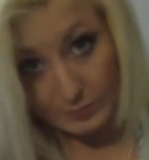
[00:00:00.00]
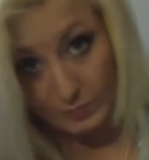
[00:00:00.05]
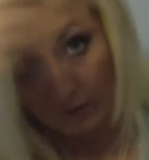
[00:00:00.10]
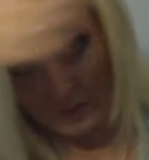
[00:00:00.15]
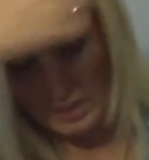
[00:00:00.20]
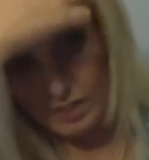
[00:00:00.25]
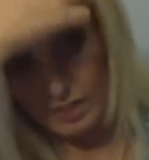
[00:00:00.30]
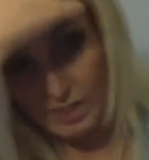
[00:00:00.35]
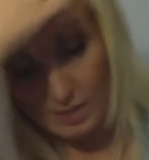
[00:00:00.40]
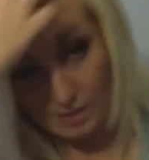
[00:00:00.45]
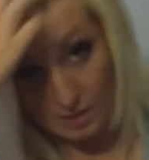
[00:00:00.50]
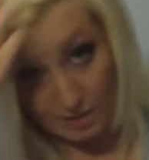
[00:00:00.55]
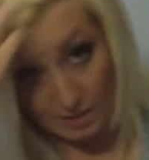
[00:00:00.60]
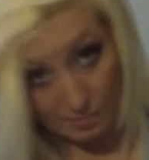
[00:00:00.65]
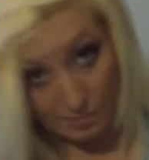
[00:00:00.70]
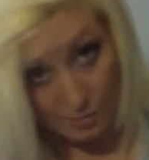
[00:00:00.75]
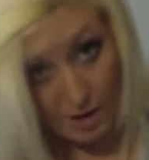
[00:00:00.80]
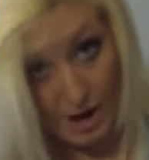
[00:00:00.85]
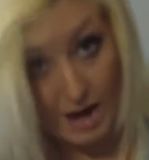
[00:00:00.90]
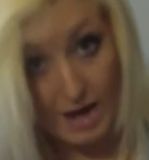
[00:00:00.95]
Tease and
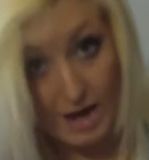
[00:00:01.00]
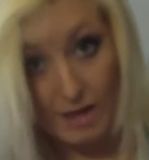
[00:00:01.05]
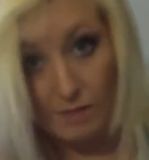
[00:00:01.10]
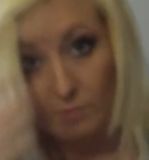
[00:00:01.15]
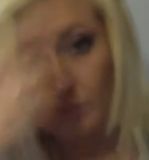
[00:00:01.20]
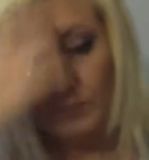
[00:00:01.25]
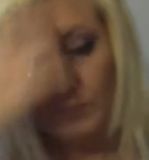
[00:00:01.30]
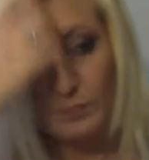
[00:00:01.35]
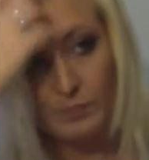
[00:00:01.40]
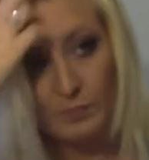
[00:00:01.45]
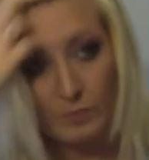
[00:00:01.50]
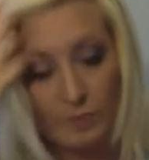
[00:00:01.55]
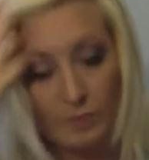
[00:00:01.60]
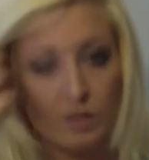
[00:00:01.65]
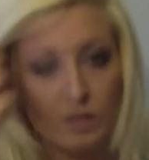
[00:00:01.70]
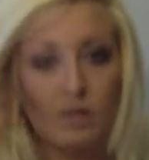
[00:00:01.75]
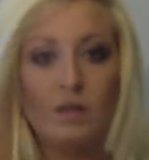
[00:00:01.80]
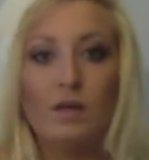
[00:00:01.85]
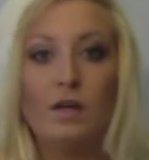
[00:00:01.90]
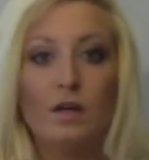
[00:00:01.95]
spray.
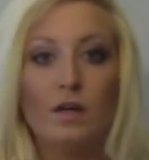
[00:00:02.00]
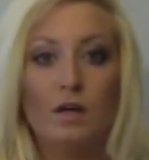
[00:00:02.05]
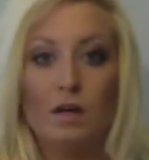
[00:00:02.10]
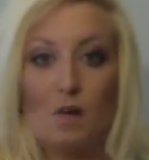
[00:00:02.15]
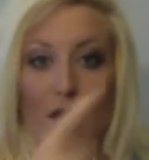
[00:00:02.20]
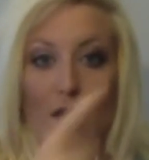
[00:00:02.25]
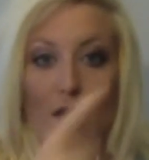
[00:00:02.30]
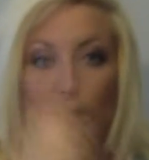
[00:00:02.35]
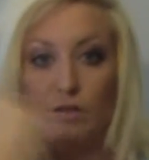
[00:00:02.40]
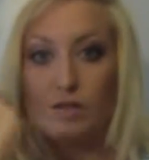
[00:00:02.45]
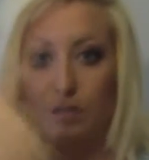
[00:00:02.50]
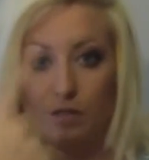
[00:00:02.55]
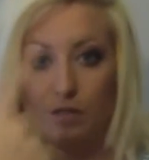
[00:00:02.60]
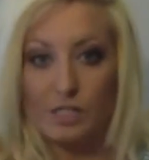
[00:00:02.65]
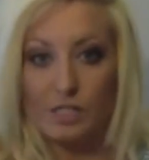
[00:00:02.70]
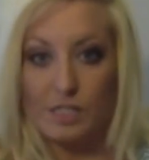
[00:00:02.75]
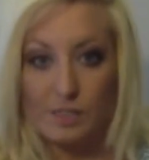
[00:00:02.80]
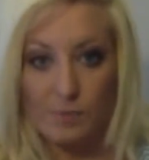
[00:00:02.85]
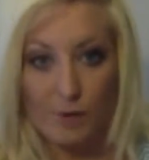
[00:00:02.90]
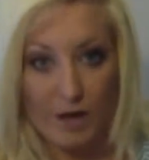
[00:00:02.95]
I'll usually
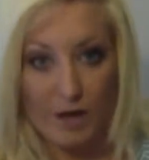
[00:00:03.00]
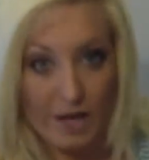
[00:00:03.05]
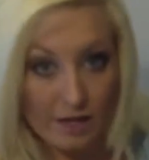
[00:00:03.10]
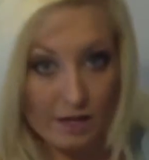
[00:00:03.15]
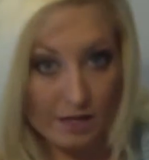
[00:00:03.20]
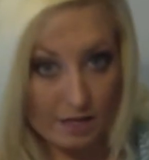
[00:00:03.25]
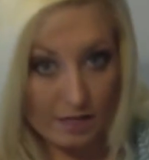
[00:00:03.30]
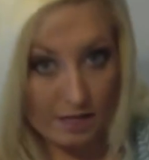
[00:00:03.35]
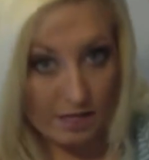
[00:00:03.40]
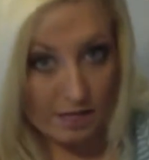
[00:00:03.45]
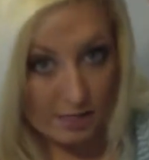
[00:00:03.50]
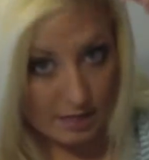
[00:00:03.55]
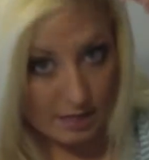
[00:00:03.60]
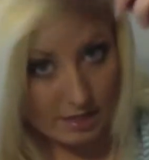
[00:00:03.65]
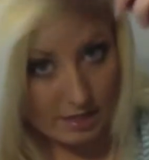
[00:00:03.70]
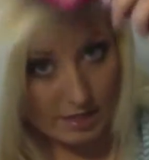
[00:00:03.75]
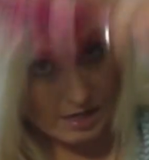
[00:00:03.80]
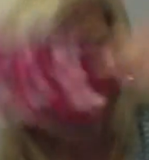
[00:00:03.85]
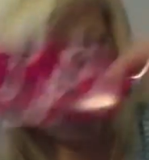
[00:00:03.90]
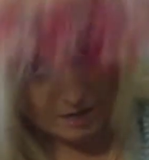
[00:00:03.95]
spray it like this, and
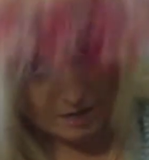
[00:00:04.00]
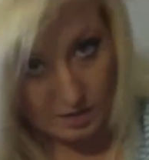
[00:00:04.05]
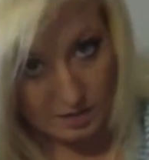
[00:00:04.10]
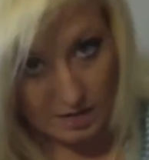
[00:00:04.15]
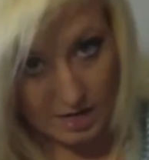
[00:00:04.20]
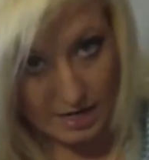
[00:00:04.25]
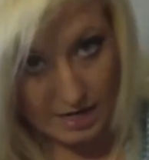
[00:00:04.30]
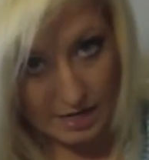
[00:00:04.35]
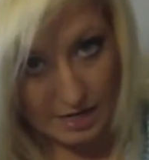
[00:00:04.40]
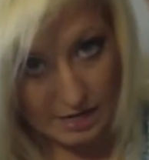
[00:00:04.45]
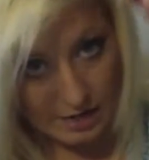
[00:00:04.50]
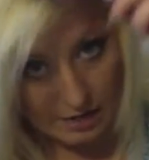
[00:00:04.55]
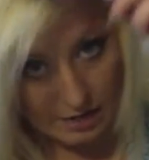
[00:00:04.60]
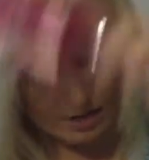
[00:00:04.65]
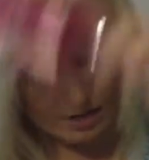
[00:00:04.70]
then I'll just kind of